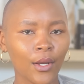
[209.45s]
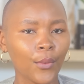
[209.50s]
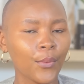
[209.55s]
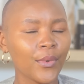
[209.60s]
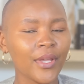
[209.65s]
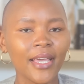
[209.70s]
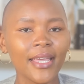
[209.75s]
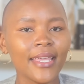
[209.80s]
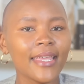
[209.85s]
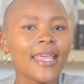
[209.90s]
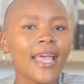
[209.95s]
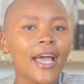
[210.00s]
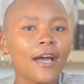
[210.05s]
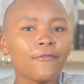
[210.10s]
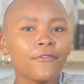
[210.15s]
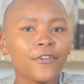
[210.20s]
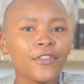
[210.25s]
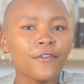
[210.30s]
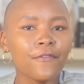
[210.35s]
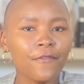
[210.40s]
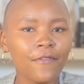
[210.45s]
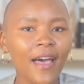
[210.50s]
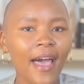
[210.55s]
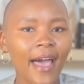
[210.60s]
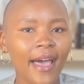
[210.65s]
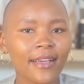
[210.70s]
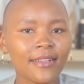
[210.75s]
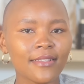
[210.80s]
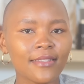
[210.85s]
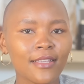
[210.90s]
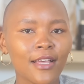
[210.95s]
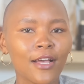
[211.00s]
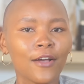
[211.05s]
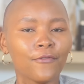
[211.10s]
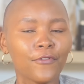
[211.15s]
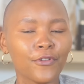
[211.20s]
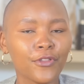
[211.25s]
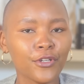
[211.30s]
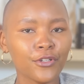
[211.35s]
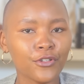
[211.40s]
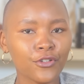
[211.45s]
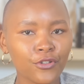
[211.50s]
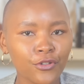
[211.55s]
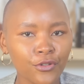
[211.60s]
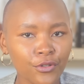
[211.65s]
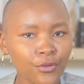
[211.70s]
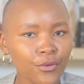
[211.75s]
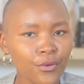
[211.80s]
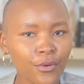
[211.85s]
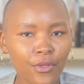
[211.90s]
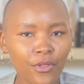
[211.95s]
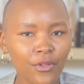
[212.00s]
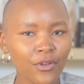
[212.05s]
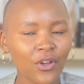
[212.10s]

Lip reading: We are here for the facts, for the truth,